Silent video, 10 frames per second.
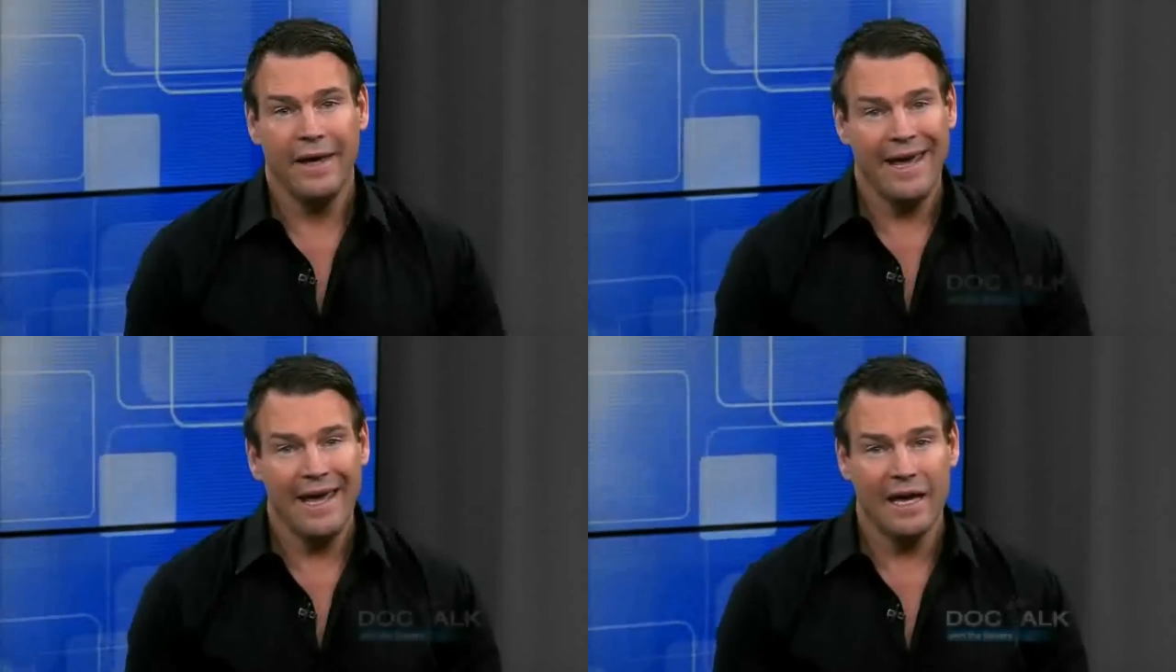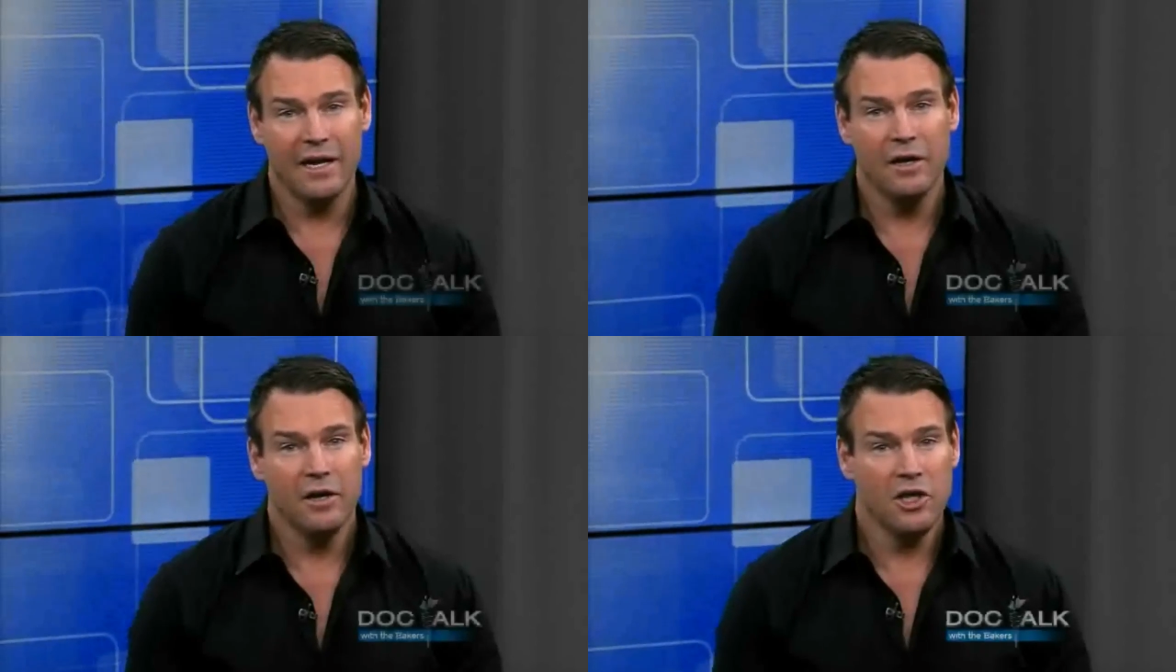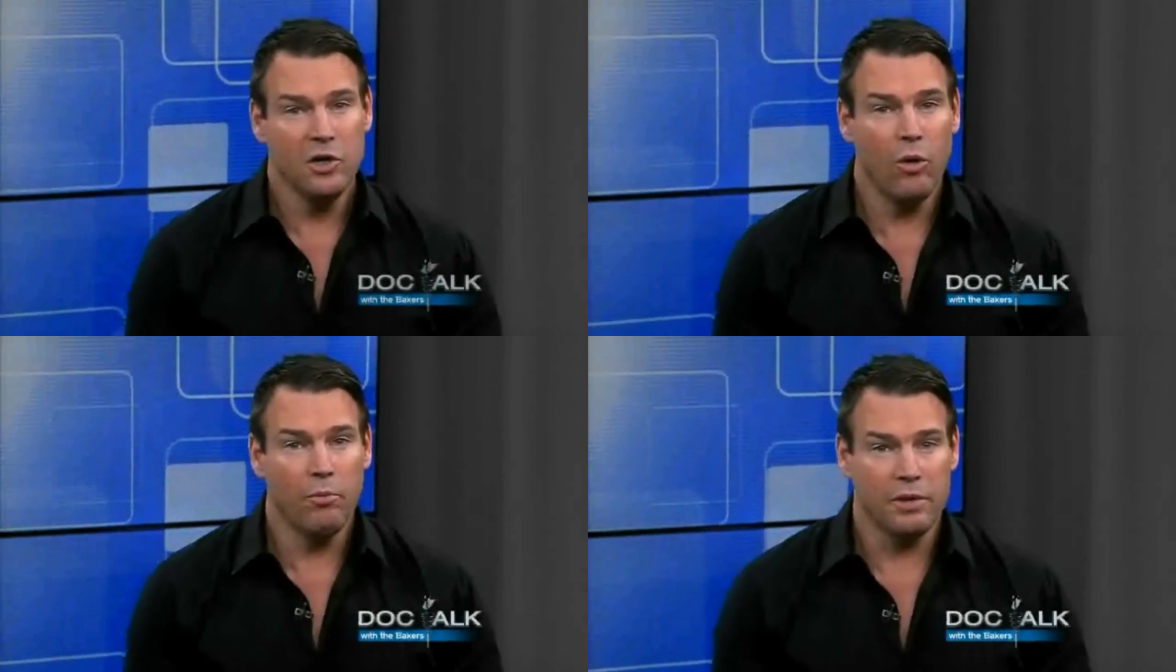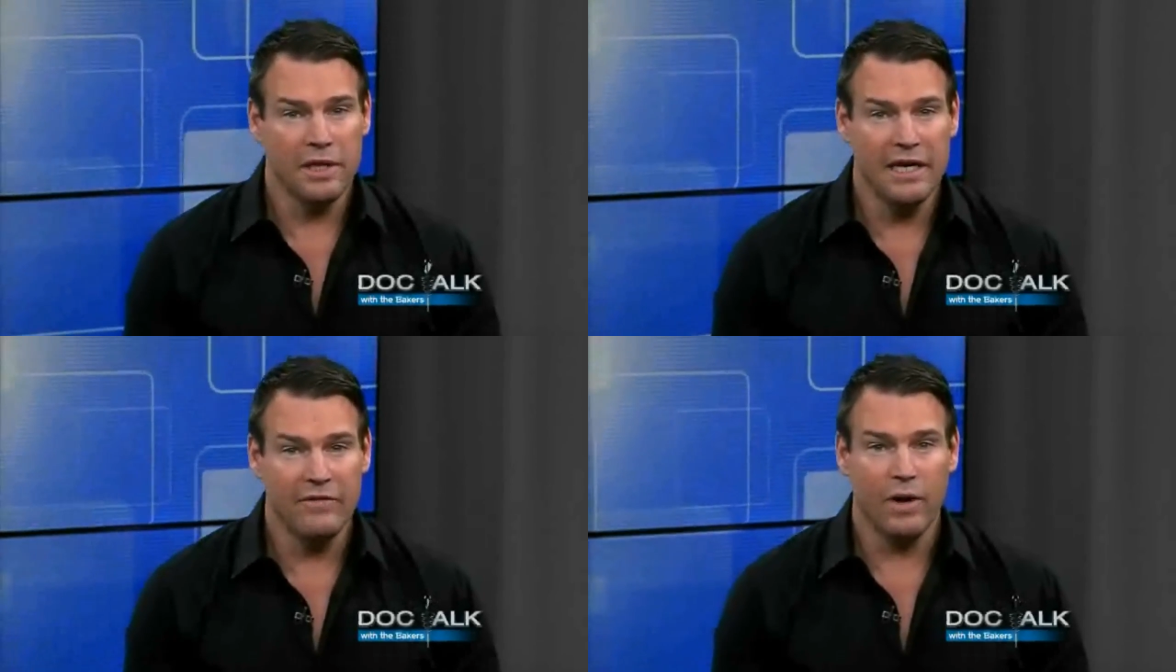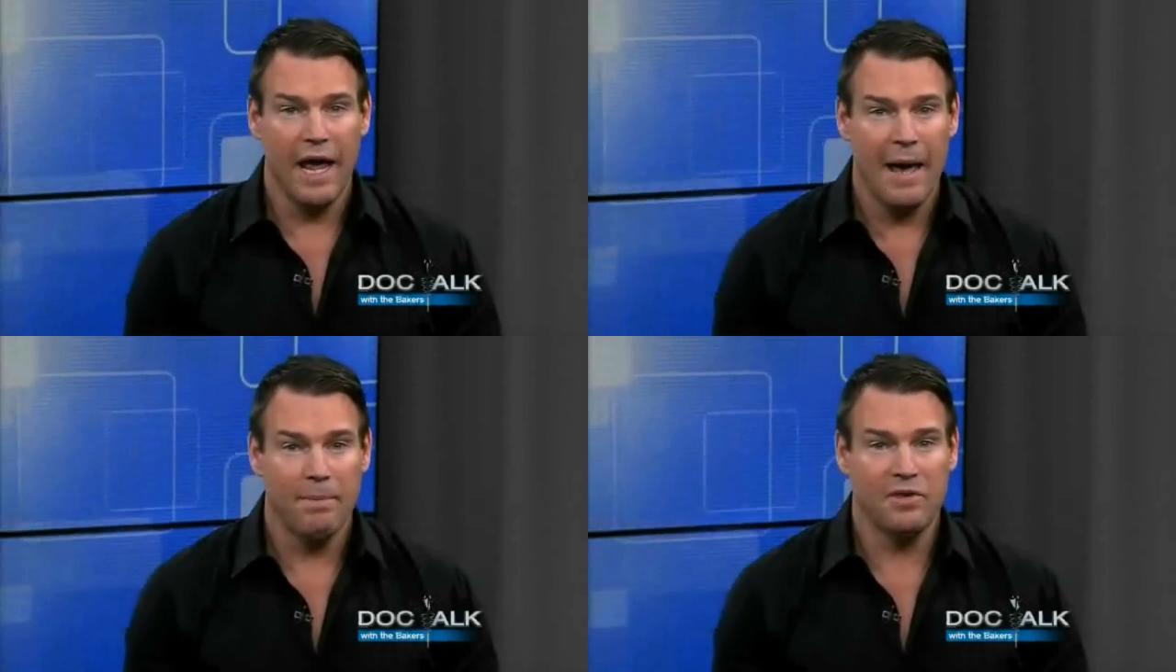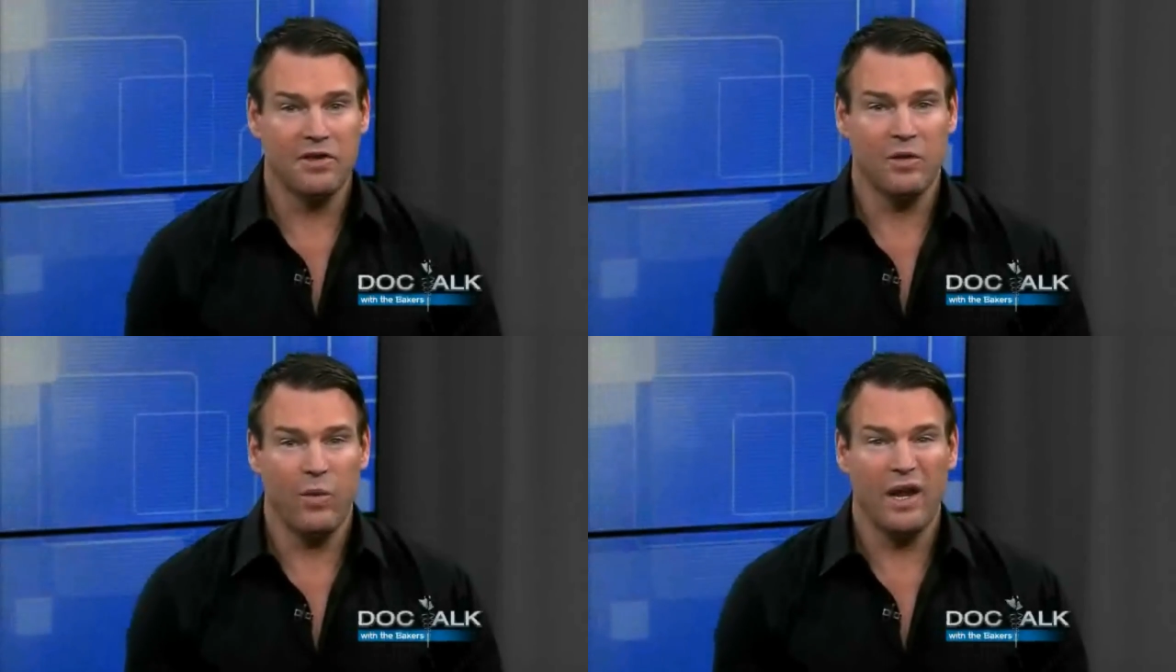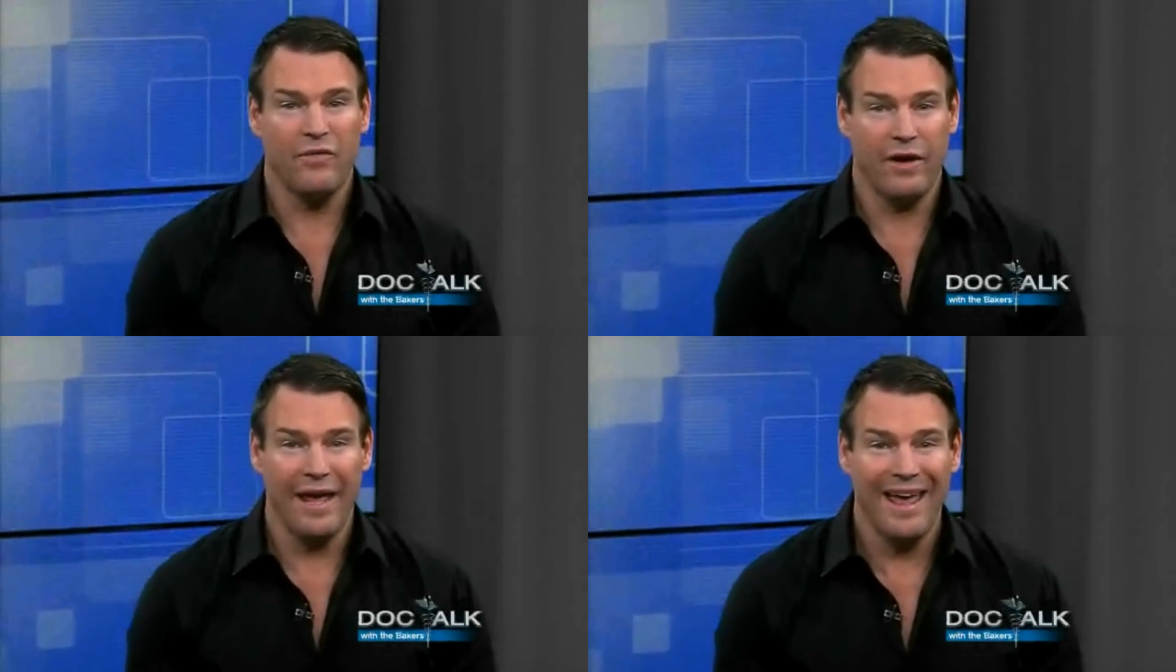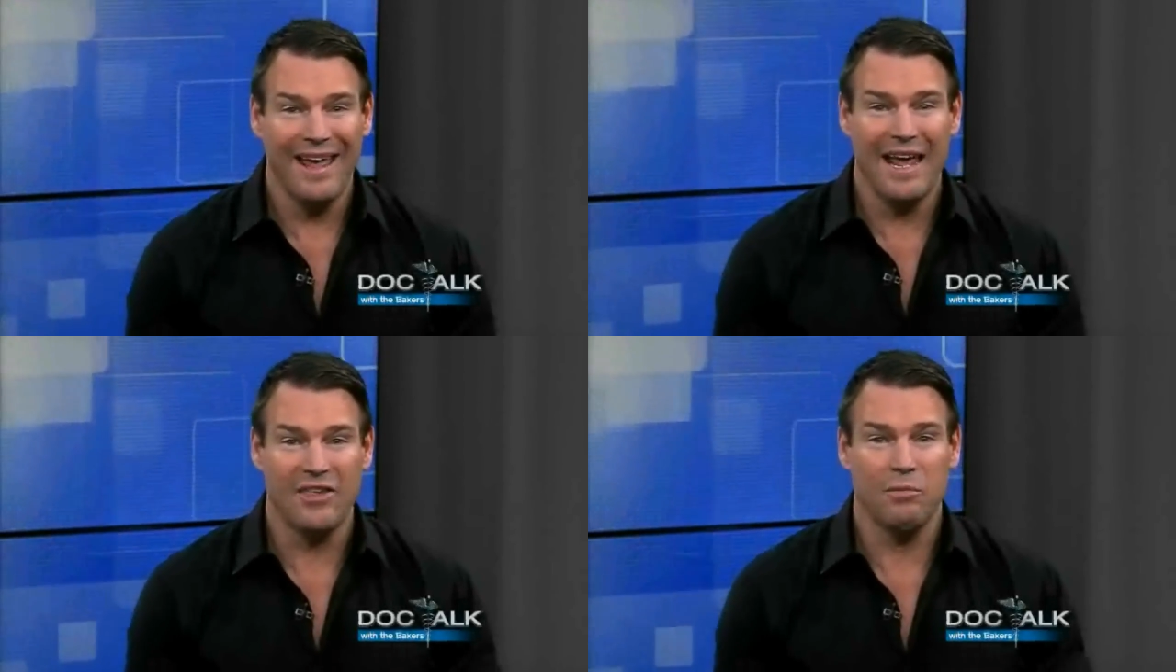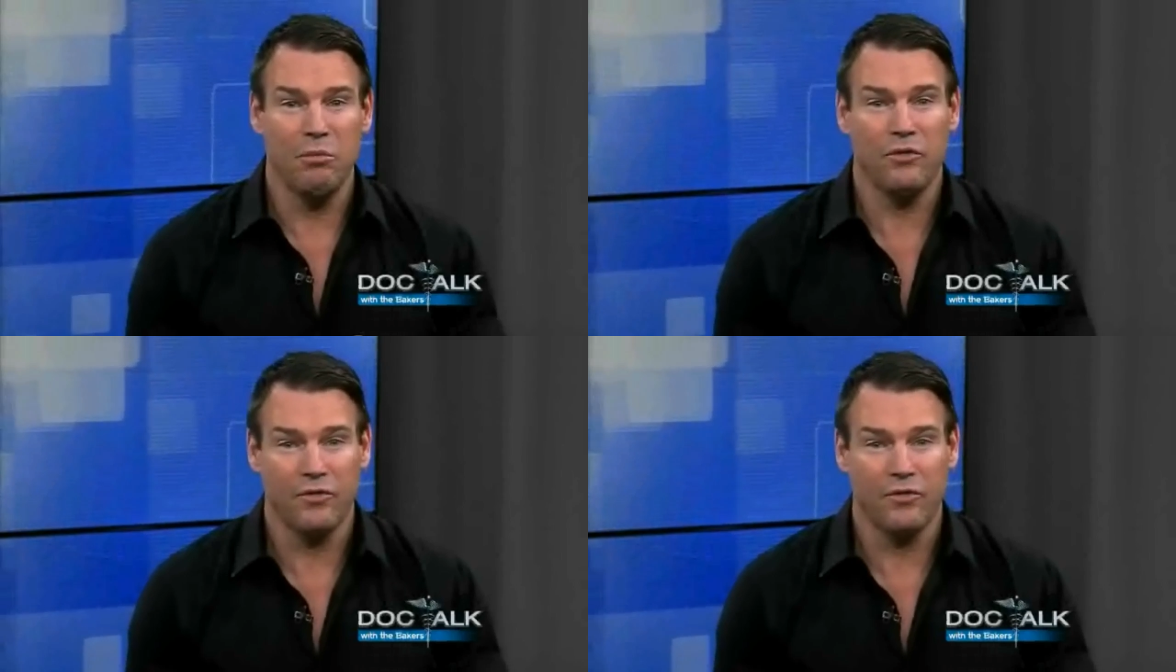And you won't believe what happens to the weight of your head as it moves